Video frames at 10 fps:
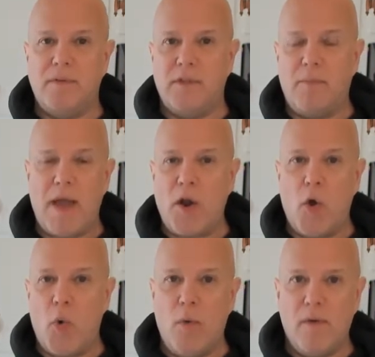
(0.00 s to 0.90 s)

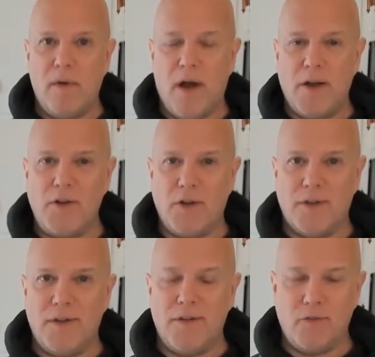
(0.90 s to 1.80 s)
tomato
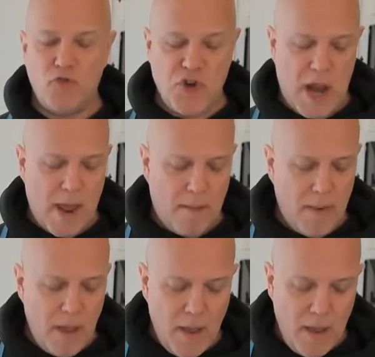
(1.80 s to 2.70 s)
onion
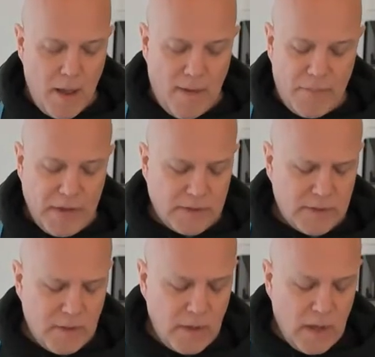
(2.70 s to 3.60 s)
jam.
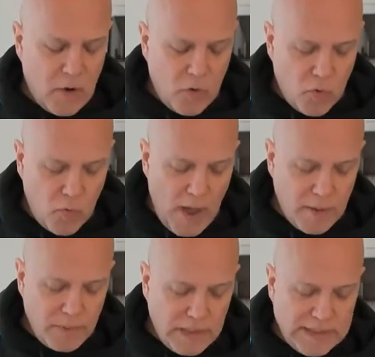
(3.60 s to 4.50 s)
It's
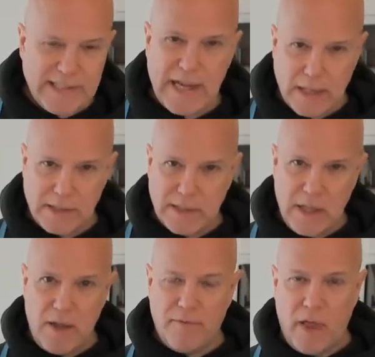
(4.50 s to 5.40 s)
incredibly
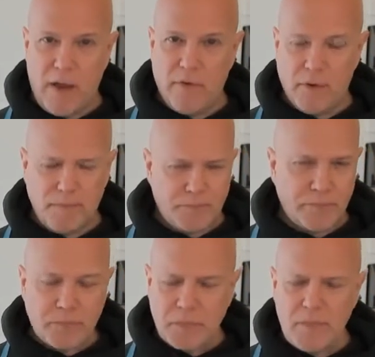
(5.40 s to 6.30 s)
densely flavored,
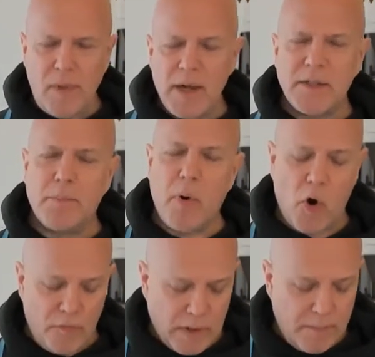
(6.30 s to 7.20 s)
and it's a
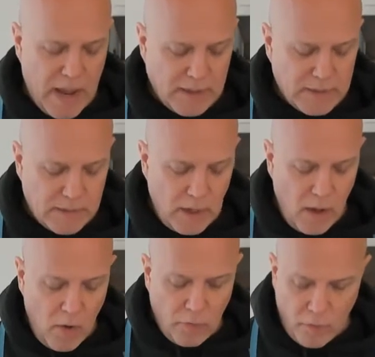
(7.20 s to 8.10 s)
perfect base
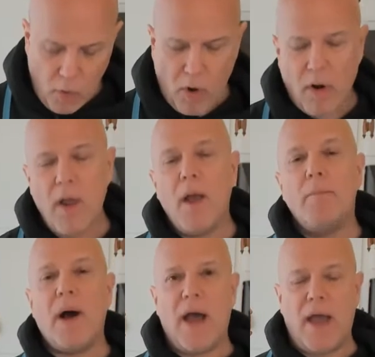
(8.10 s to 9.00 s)
for
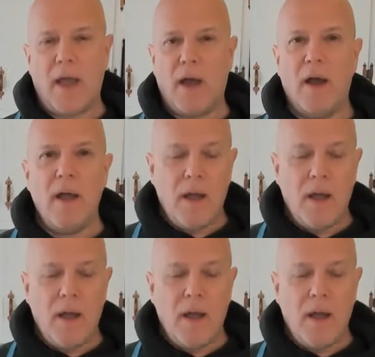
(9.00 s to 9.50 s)
paella.